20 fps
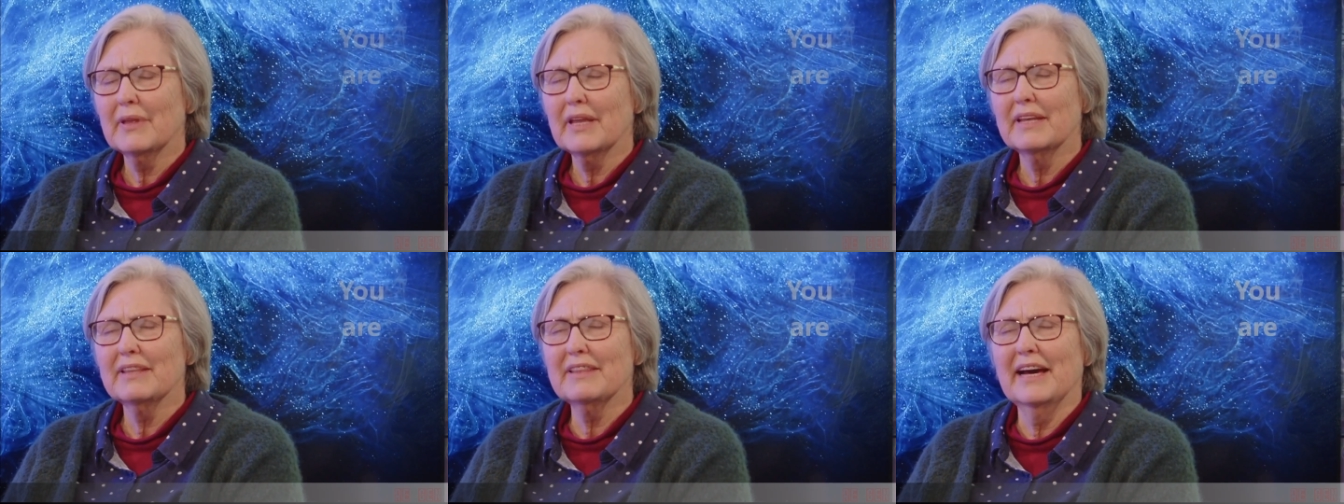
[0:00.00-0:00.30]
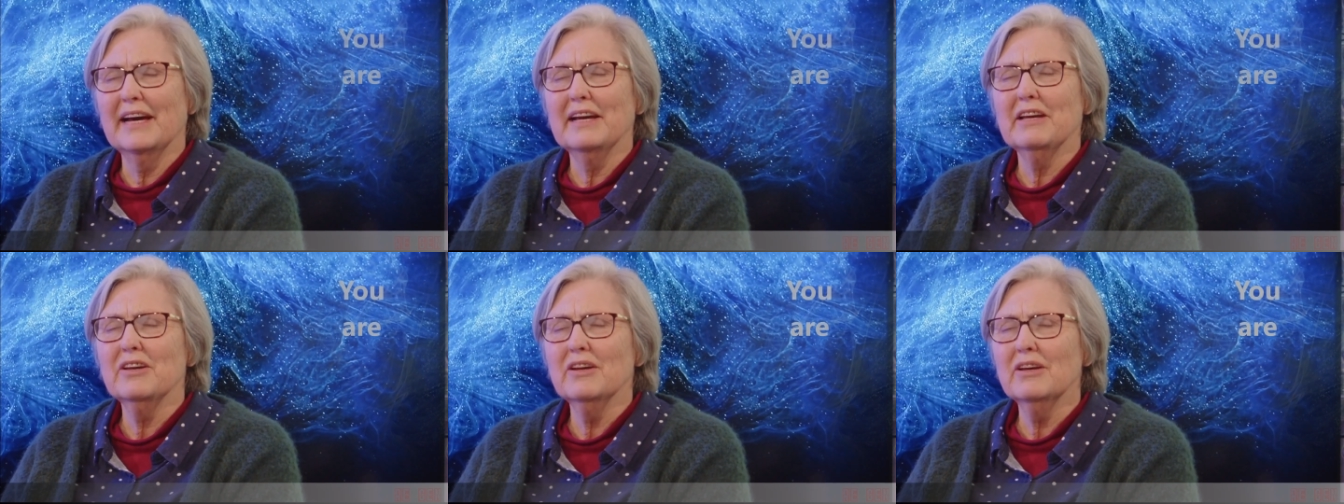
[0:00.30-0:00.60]

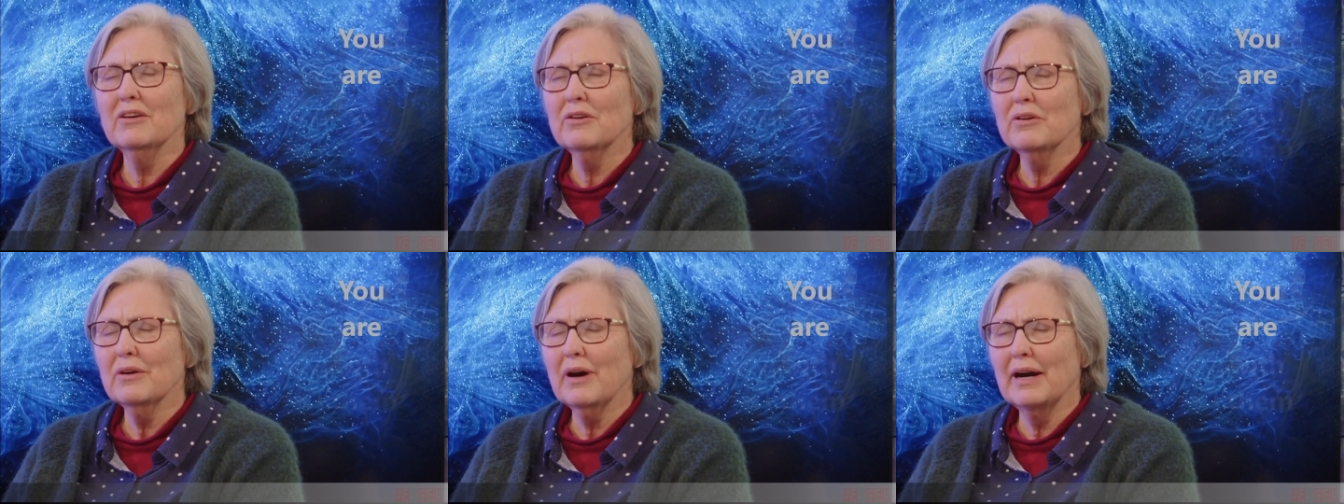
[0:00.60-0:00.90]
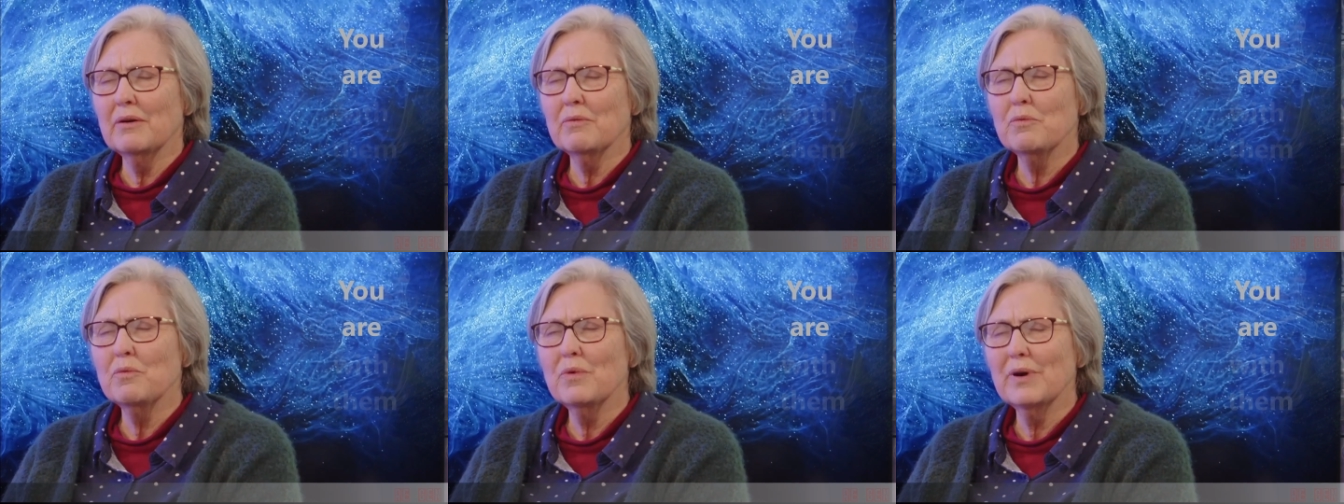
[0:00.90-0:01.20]
that you
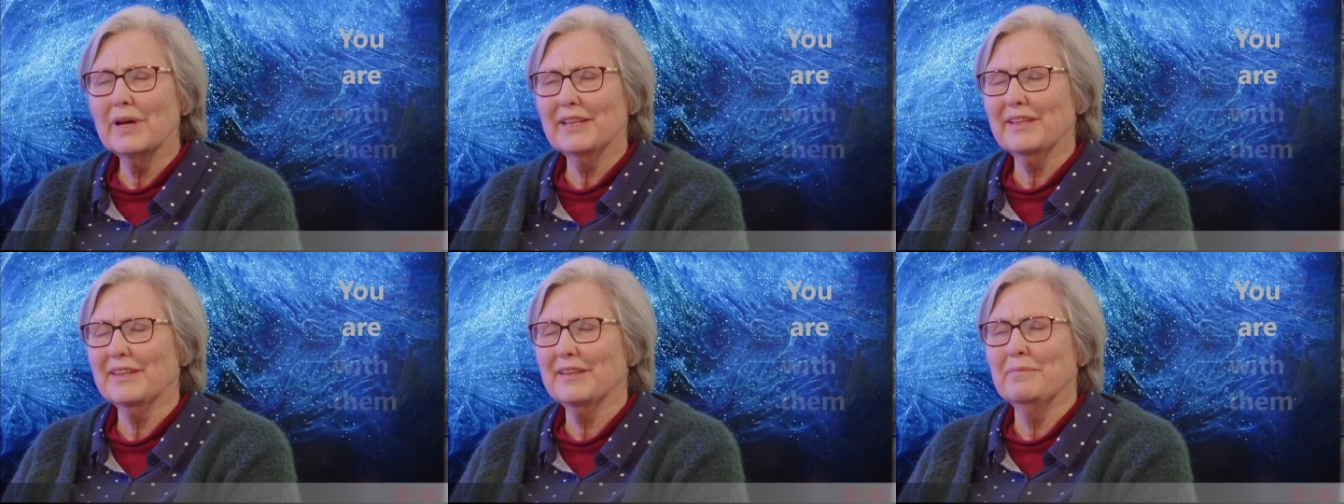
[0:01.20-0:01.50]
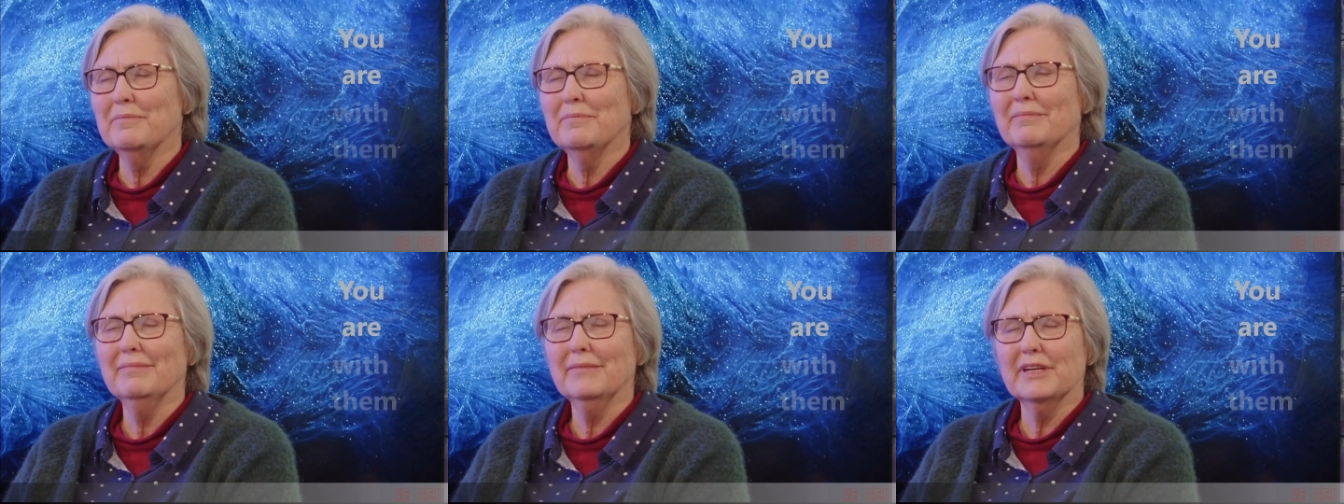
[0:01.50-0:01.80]
are with
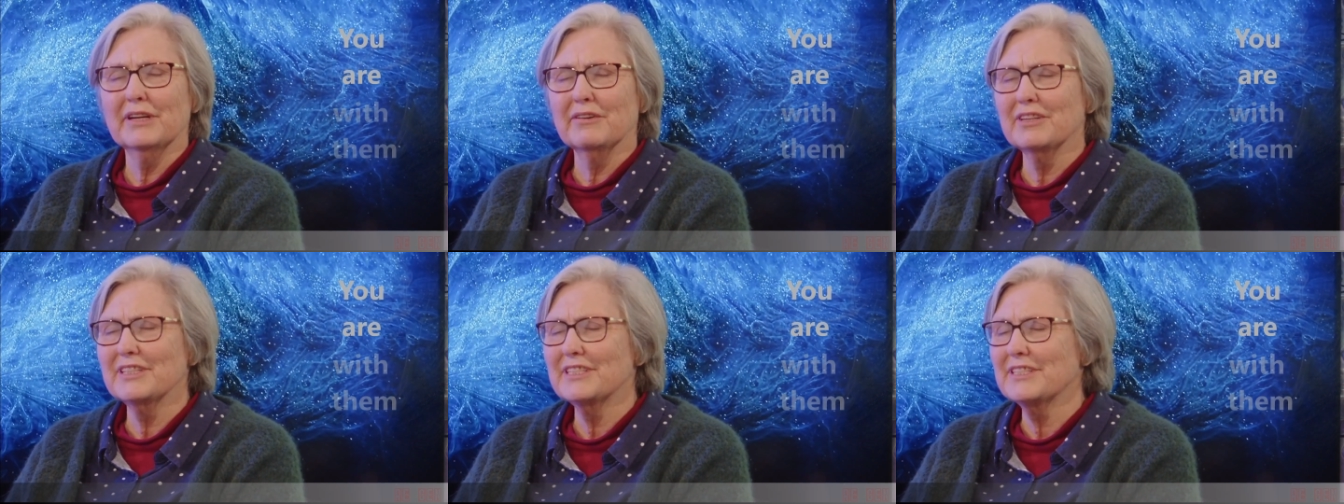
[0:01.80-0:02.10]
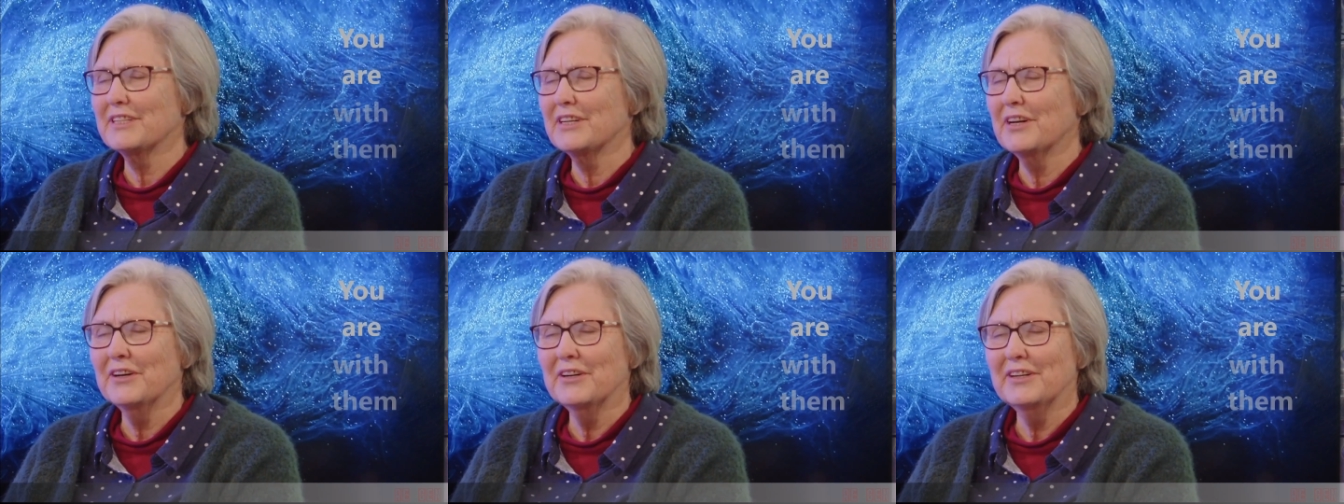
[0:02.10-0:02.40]
them. There
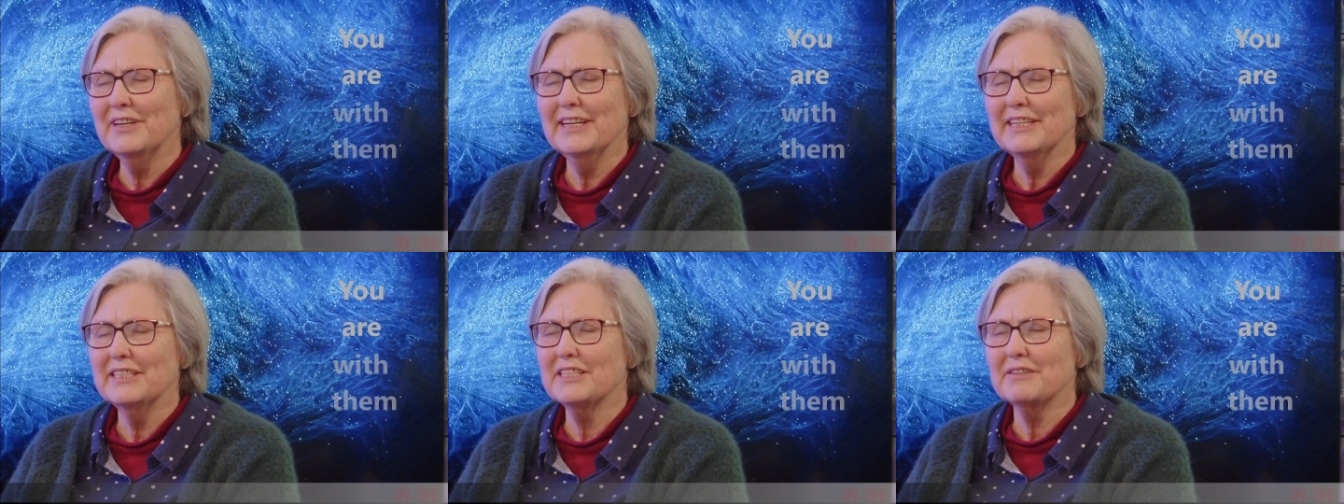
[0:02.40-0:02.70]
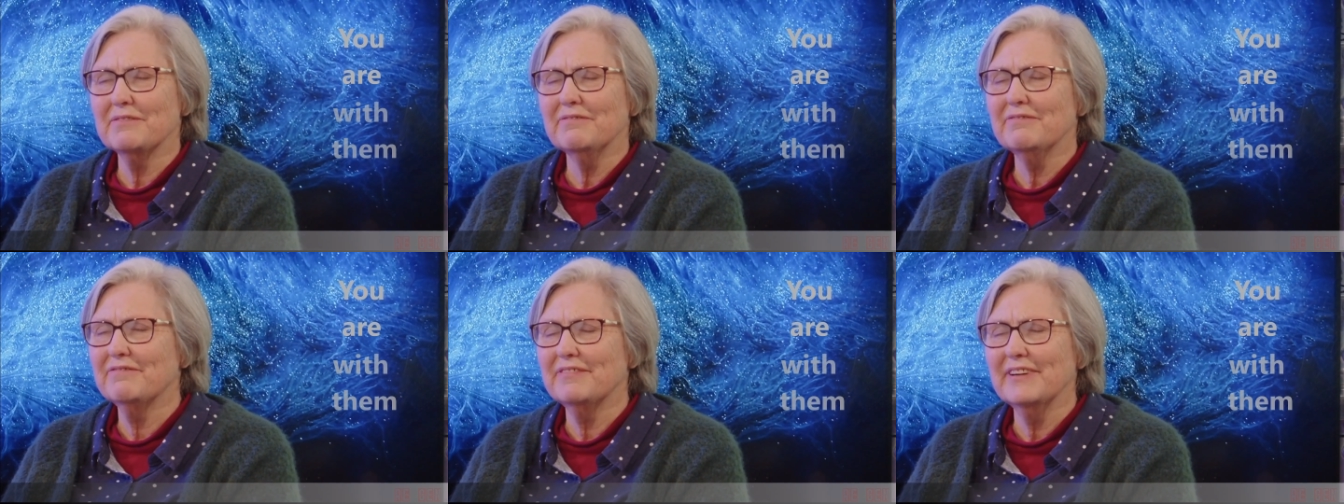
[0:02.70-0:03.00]
is no need
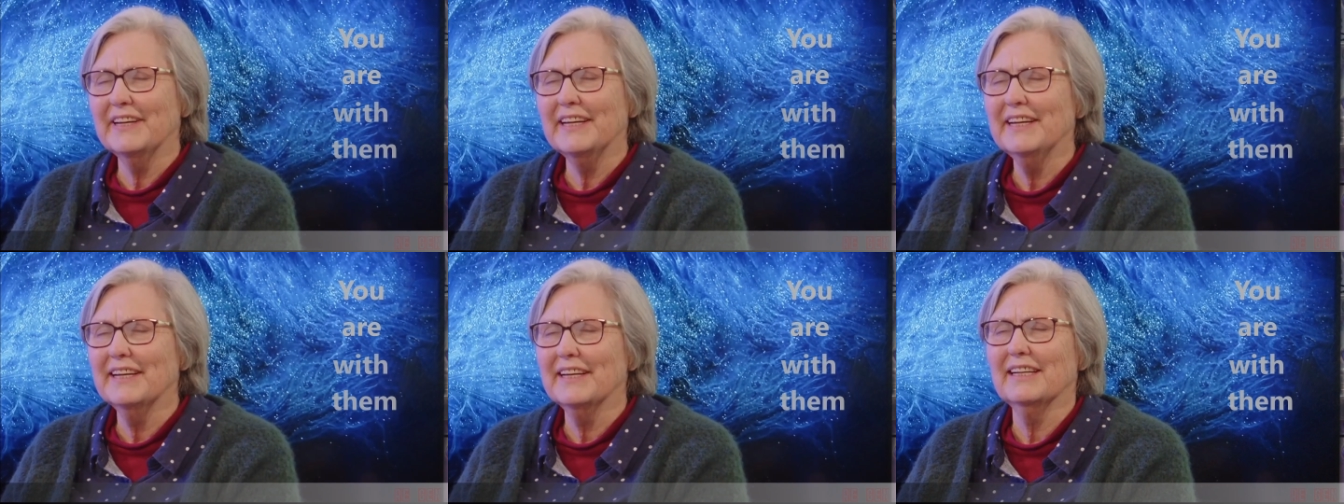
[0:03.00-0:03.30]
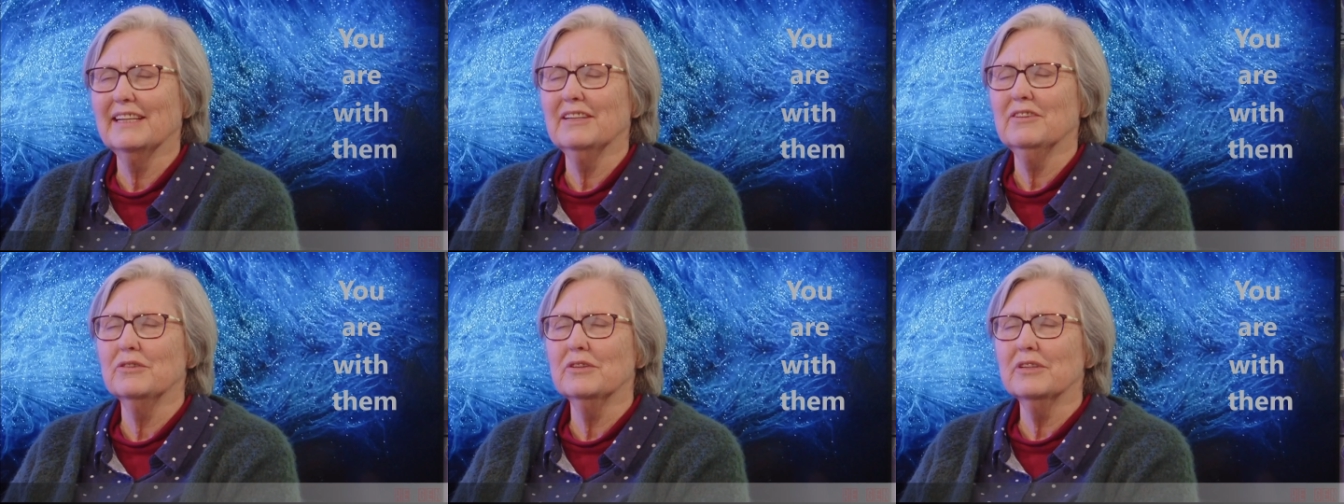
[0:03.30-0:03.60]
to fear,
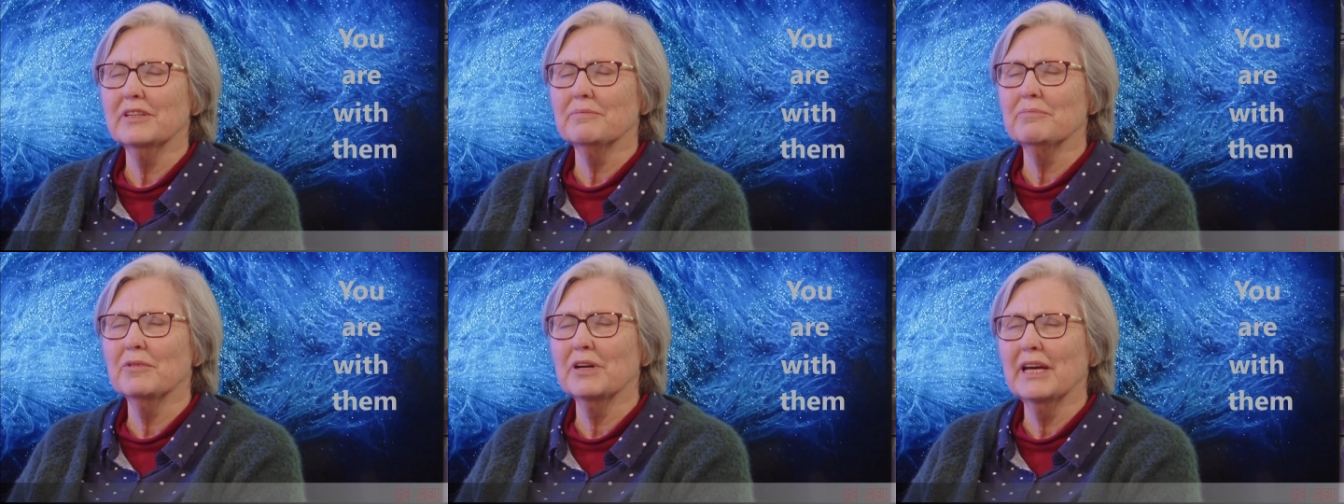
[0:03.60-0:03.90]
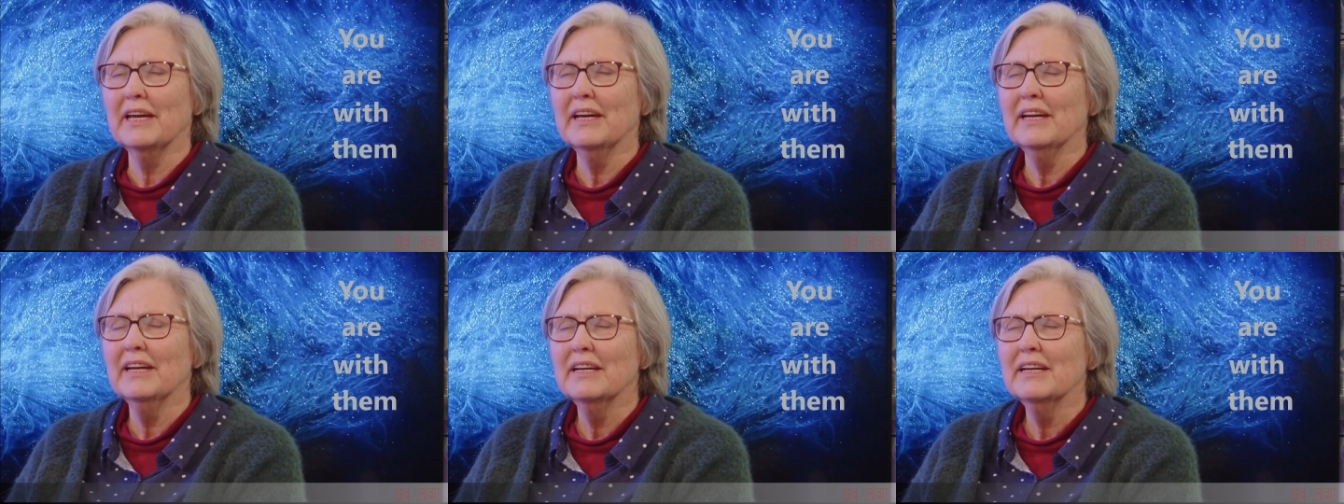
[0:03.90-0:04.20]
Lord. And we,